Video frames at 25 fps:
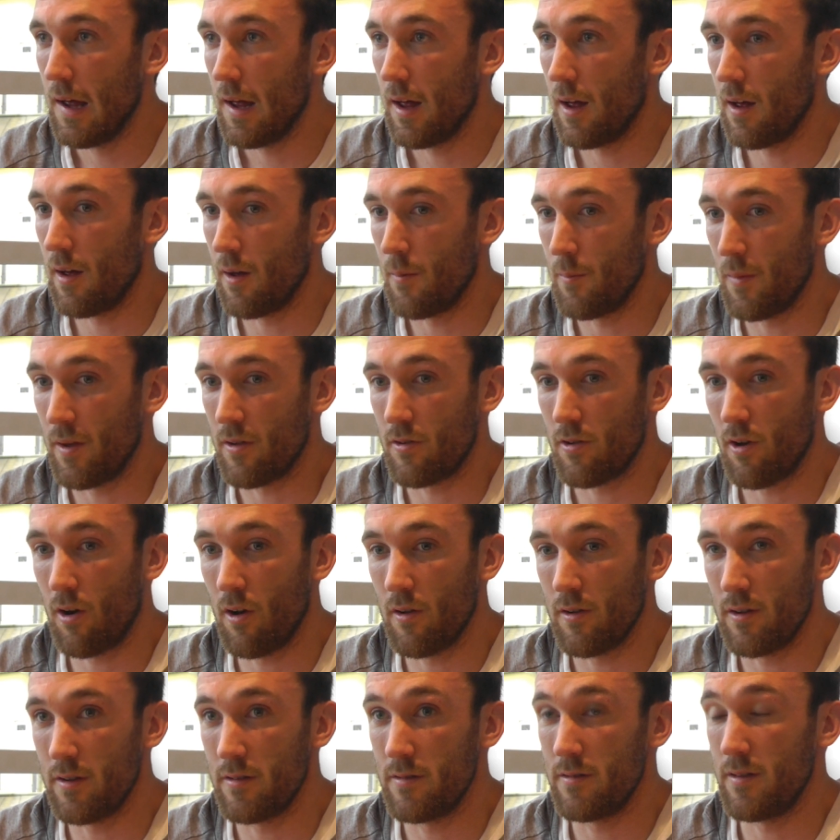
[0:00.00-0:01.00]
um, it's
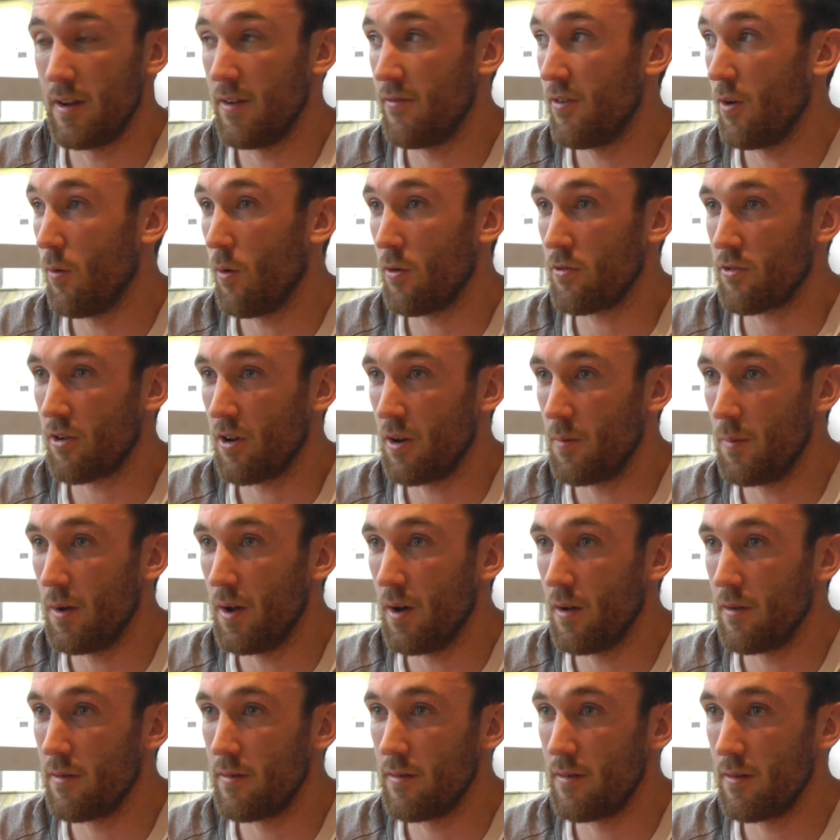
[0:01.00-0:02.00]
on, and if it was going to be
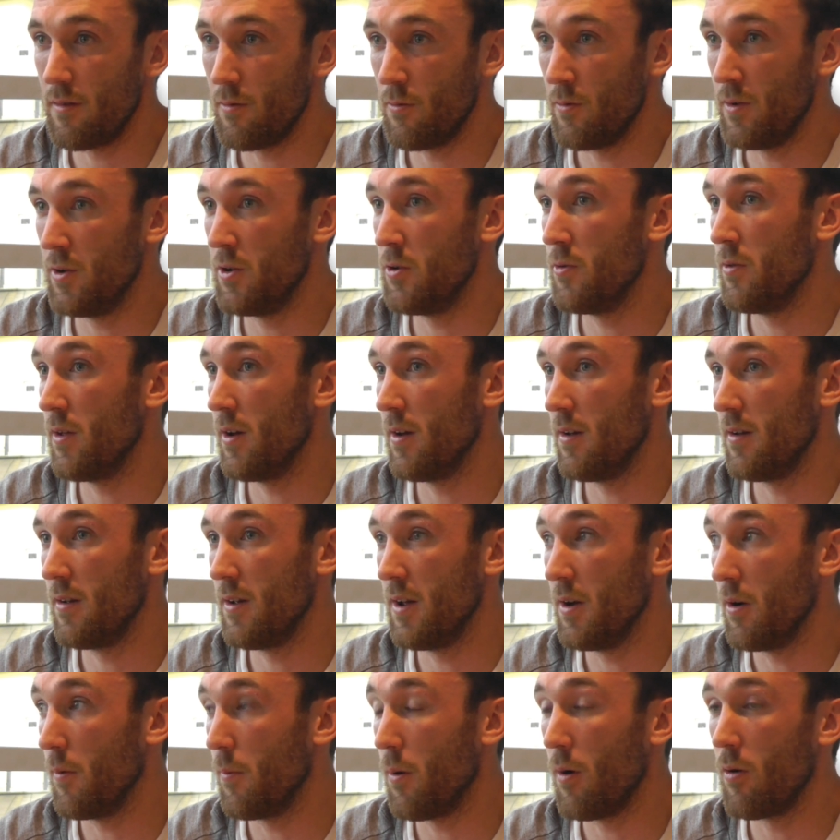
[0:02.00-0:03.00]
on, we knew that
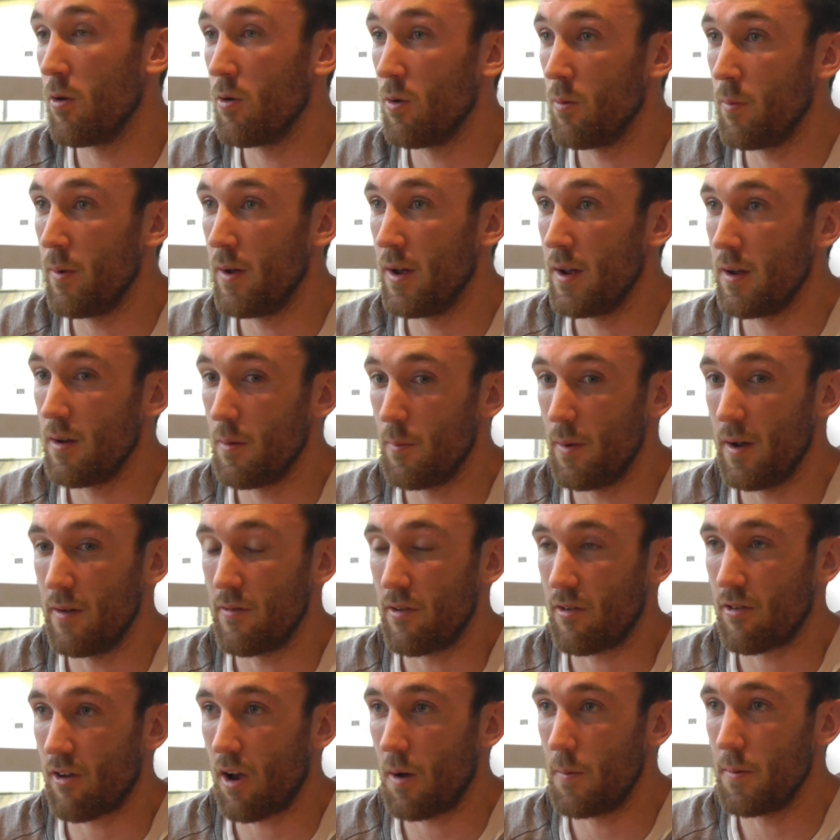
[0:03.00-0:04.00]
it'll probably be a bit of
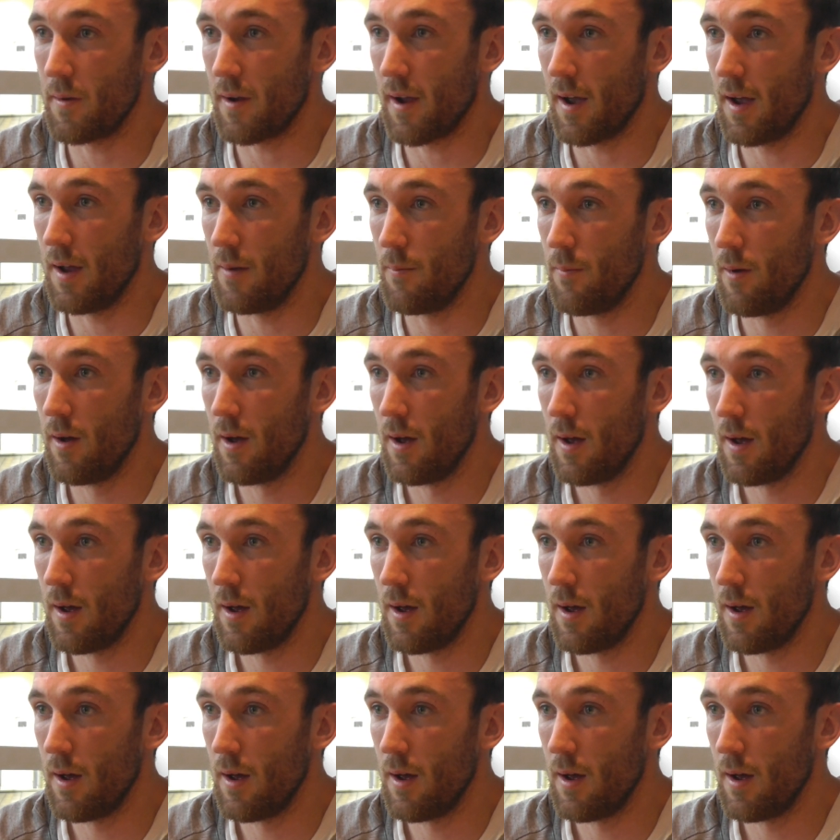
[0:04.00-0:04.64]
a scrappy game.